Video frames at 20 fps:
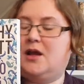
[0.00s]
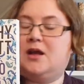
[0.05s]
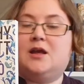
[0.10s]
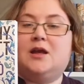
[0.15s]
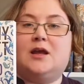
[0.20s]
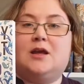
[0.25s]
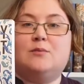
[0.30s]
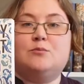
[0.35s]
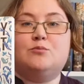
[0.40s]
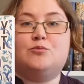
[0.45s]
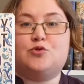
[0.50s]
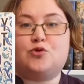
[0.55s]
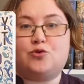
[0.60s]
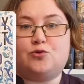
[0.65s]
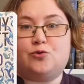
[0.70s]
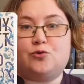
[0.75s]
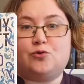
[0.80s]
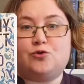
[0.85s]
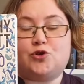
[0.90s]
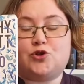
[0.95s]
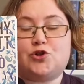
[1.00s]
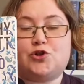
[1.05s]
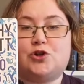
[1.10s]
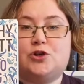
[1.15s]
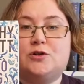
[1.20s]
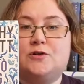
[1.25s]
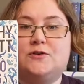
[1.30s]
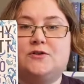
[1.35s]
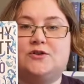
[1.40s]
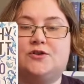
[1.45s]
in Bruges,
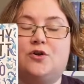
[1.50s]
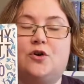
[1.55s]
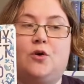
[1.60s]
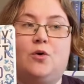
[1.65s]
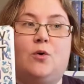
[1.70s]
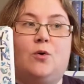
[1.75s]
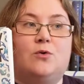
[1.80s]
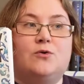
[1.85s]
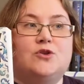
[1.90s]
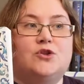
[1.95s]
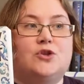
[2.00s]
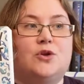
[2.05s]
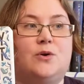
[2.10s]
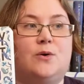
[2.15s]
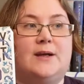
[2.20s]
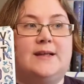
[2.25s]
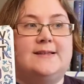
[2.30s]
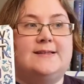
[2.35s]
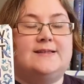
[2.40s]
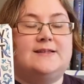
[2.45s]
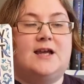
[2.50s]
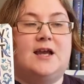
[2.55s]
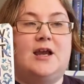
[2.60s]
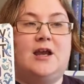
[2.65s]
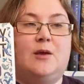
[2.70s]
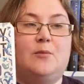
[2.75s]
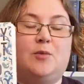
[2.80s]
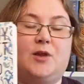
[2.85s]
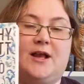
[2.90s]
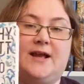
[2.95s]
so it's
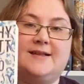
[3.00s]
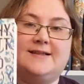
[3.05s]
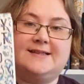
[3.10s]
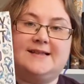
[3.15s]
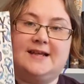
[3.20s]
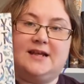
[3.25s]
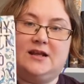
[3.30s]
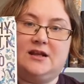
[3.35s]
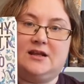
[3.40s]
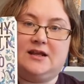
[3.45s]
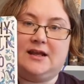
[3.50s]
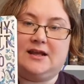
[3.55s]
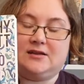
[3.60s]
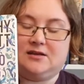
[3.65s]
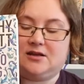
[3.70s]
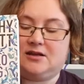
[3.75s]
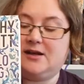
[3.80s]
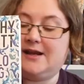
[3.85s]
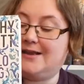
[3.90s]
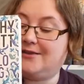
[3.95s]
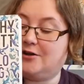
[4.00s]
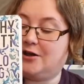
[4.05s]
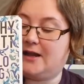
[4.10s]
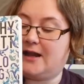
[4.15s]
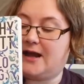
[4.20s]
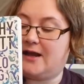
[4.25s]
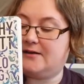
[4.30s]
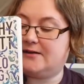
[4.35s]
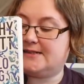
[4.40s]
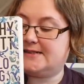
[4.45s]
taking place in the
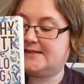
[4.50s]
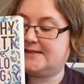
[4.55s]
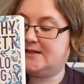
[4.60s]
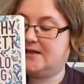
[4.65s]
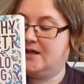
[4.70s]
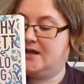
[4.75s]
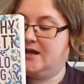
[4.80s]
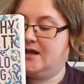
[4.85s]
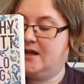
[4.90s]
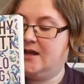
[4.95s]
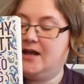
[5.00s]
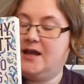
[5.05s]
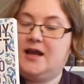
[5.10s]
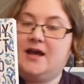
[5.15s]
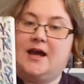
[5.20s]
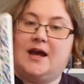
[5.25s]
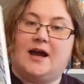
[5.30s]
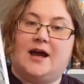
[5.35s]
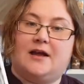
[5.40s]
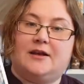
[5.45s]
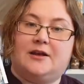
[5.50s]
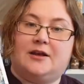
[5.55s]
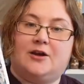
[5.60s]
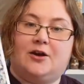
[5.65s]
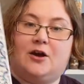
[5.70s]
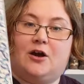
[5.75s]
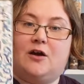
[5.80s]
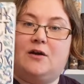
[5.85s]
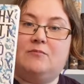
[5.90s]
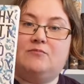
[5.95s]
Netherlands. And,
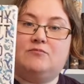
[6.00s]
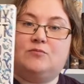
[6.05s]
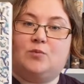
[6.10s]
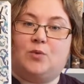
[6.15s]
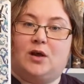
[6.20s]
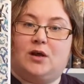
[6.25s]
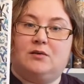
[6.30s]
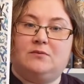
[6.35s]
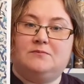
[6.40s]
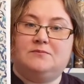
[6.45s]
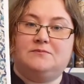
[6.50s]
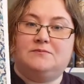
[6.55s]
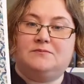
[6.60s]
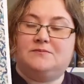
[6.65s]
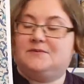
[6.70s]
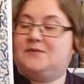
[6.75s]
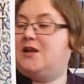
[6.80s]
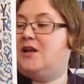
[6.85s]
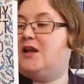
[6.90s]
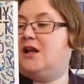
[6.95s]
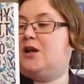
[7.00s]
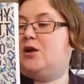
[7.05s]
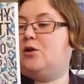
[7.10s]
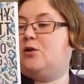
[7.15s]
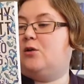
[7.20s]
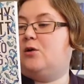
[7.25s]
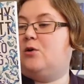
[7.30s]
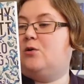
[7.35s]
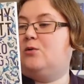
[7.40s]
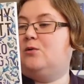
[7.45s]

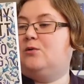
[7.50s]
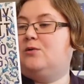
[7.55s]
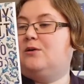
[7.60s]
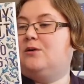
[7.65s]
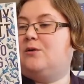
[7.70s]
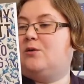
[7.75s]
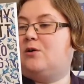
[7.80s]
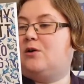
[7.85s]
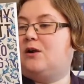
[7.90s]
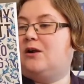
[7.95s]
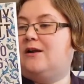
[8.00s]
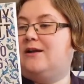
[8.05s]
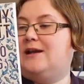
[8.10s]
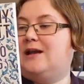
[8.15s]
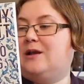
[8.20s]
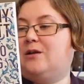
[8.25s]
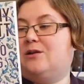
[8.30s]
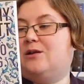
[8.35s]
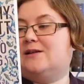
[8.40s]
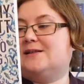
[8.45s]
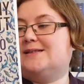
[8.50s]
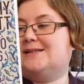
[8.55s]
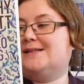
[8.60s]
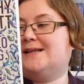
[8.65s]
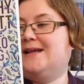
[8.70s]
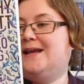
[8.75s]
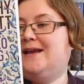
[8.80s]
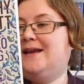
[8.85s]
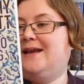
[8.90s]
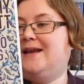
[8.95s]
Niccolo, or Niklas,
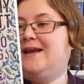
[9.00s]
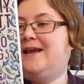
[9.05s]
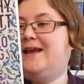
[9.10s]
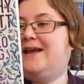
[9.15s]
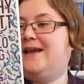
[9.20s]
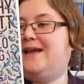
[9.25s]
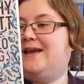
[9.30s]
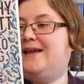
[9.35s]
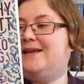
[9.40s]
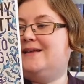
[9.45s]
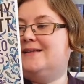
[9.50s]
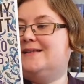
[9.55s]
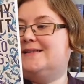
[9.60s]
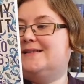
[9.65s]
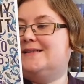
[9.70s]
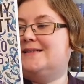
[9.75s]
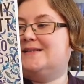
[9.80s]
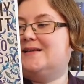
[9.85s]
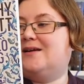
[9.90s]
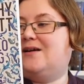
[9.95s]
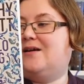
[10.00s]
is